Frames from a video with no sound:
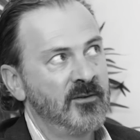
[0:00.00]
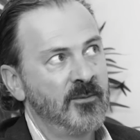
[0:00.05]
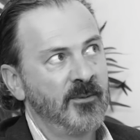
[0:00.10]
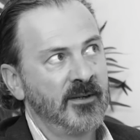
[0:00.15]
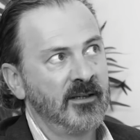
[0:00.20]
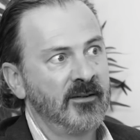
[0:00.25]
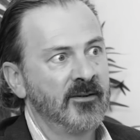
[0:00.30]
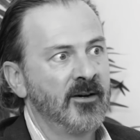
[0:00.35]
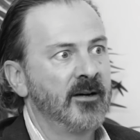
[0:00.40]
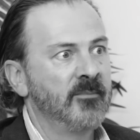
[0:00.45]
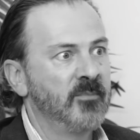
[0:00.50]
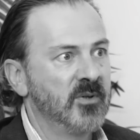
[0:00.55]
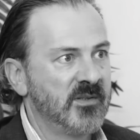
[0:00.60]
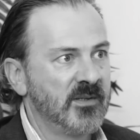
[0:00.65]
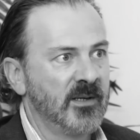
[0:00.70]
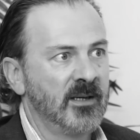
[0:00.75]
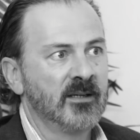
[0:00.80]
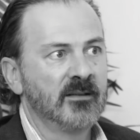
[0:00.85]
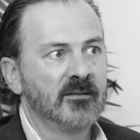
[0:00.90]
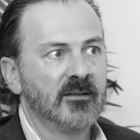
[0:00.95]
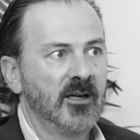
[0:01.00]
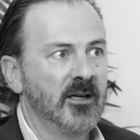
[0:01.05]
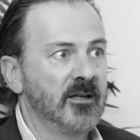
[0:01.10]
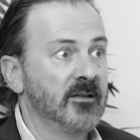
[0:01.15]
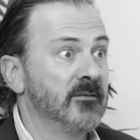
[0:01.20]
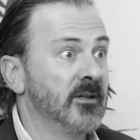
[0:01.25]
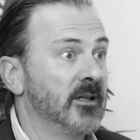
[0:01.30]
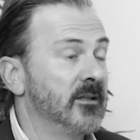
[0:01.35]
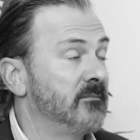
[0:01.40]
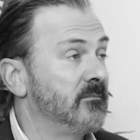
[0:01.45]
29%
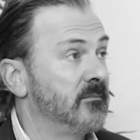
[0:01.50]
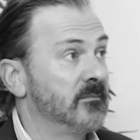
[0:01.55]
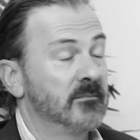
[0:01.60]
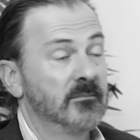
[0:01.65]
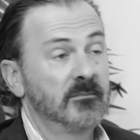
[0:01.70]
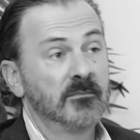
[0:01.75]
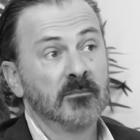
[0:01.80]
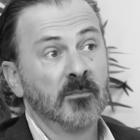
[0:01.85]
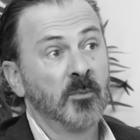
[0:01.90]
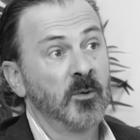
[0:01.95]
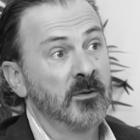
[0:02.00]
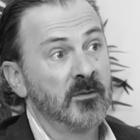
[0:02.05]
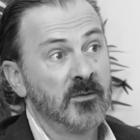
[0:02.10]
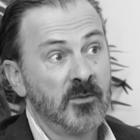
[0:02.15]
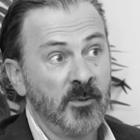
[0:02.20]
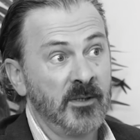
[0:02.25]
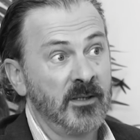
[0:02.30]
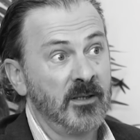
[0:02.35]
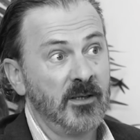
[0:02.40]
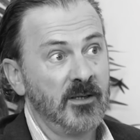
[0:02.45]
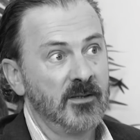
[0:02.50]
over more than 20